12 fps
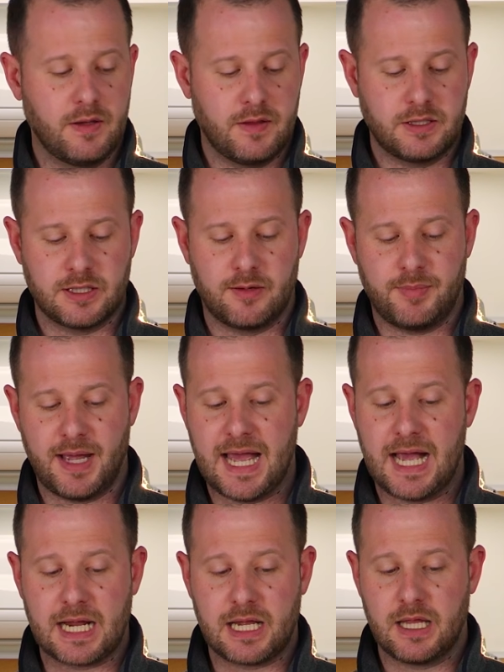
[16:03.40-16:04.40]
the jump
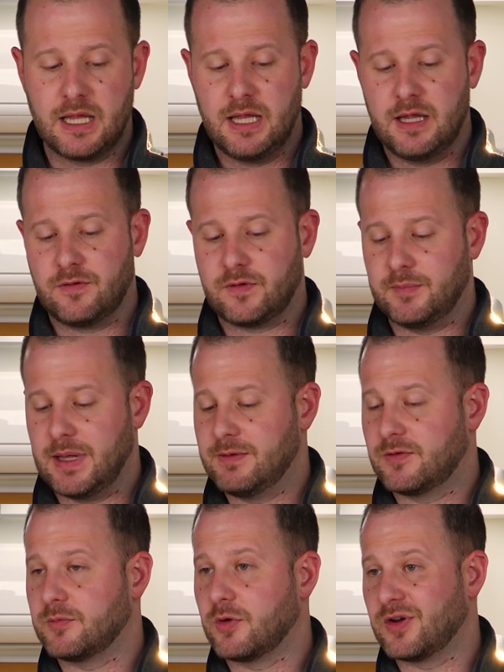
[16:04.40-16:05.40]
pack, so maybe
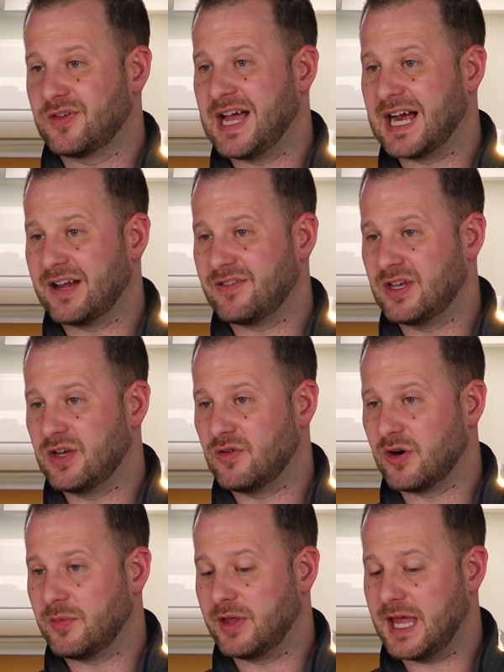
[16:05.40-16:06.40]
some more sockets than you
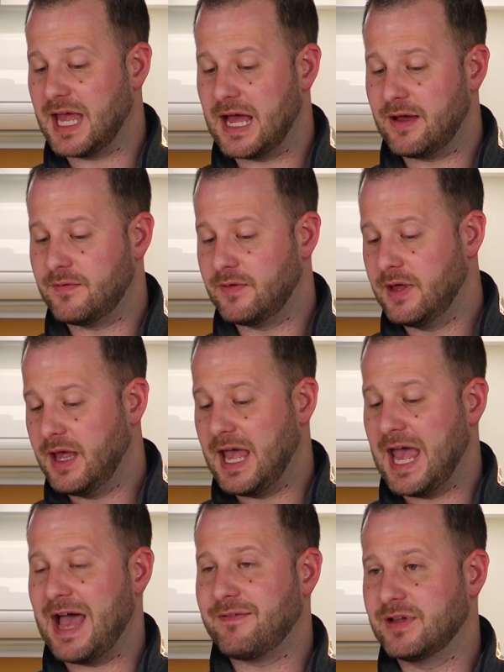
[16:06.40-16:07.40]
normally have,
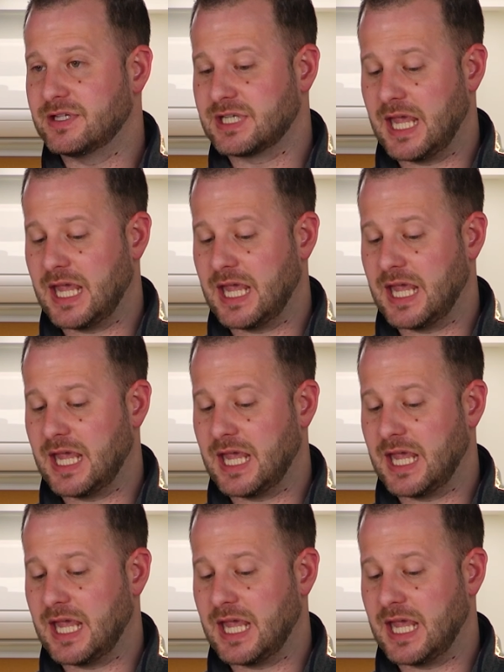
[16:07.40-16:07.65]
1/2-inch